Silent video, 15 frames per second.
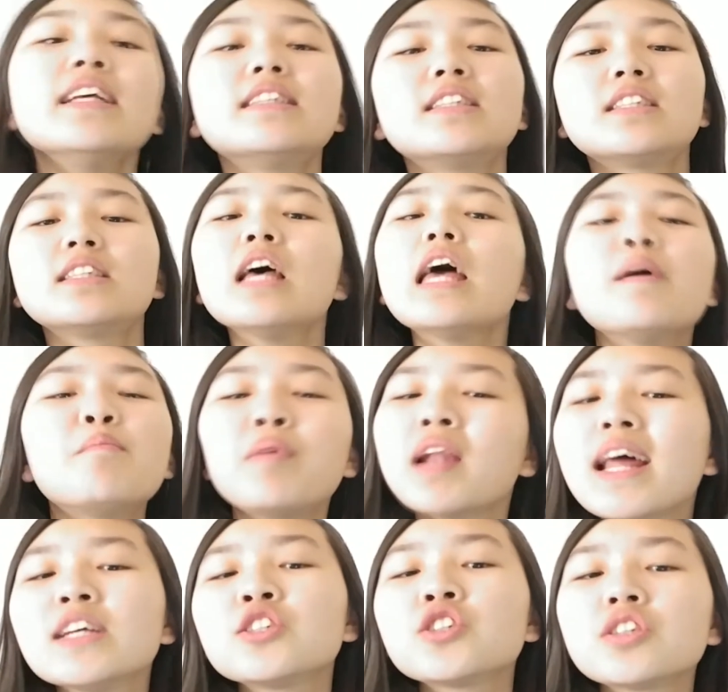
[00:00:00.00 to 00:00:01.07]
It's a
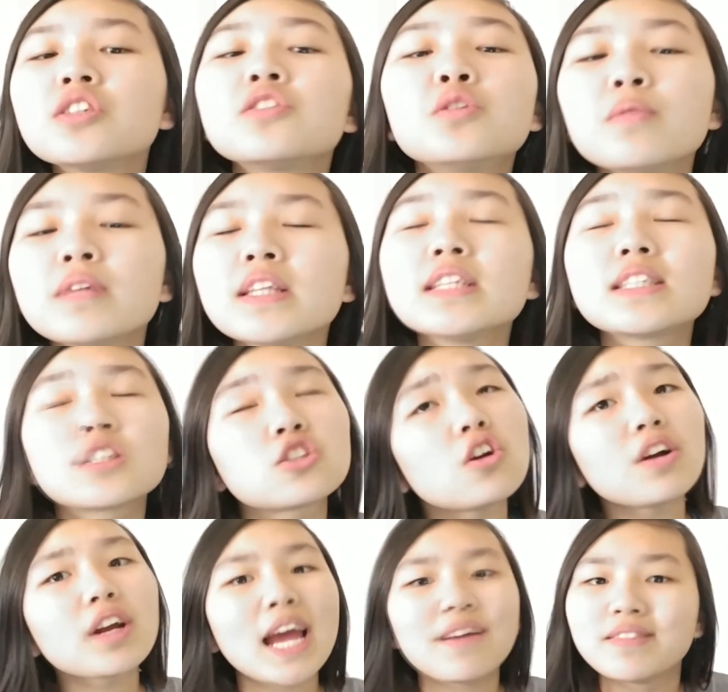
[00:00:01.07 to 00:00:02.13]
pleasure doing this.
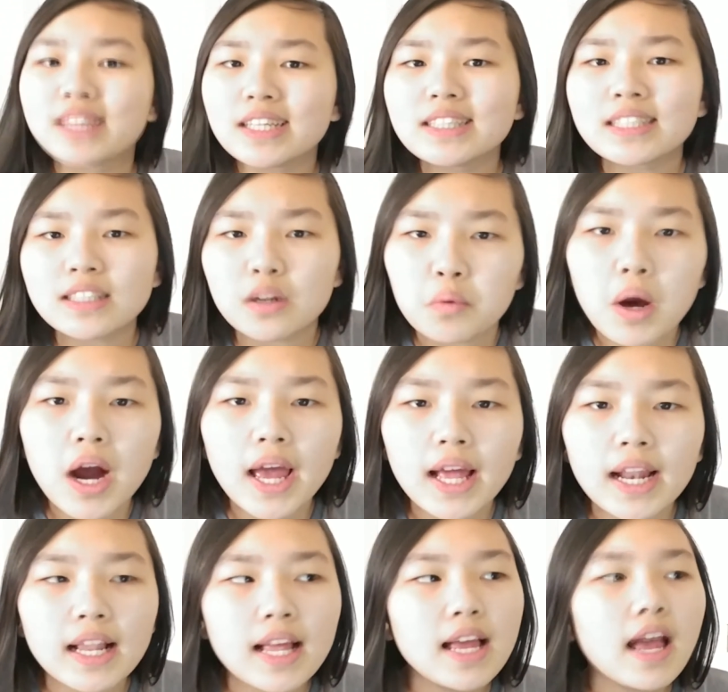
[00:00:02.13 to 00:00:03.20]
Sorry I haven't done this in a
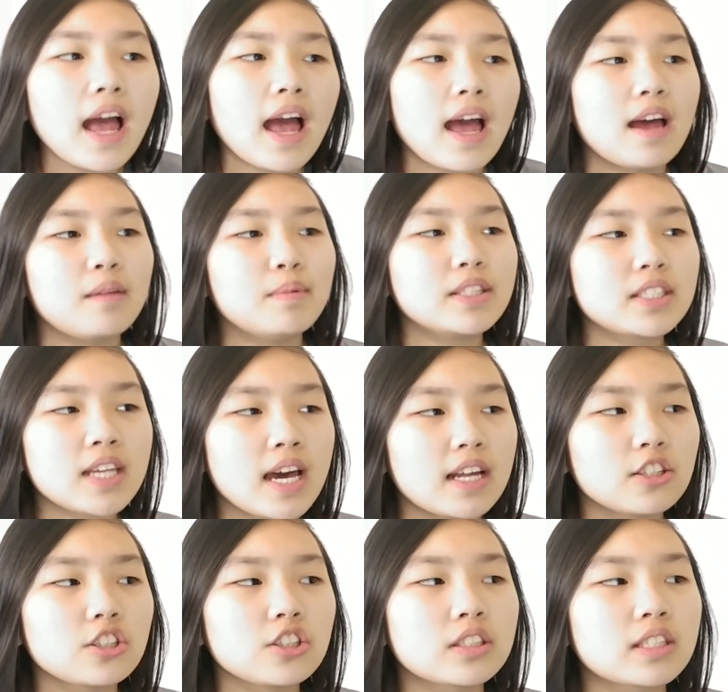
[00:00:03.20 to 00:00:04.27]
while. It's
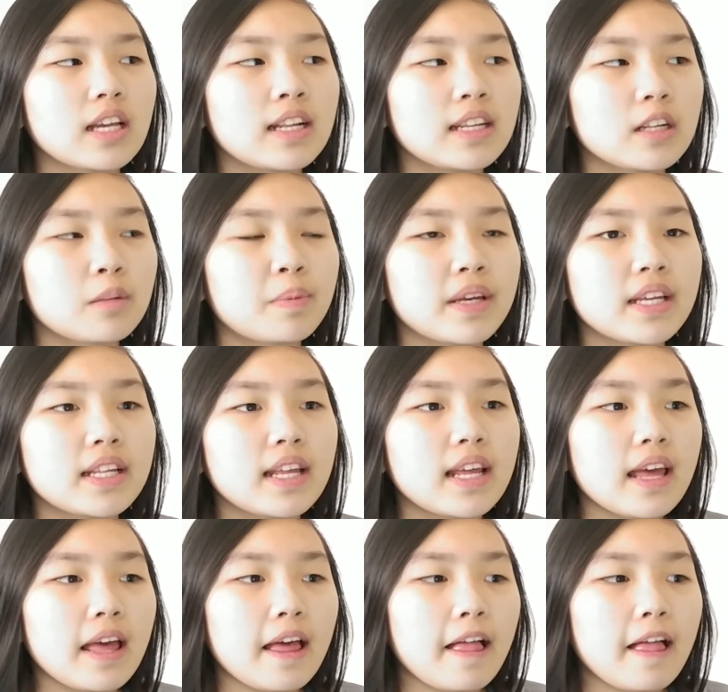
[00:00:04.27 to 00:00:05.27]
kind of just a little bit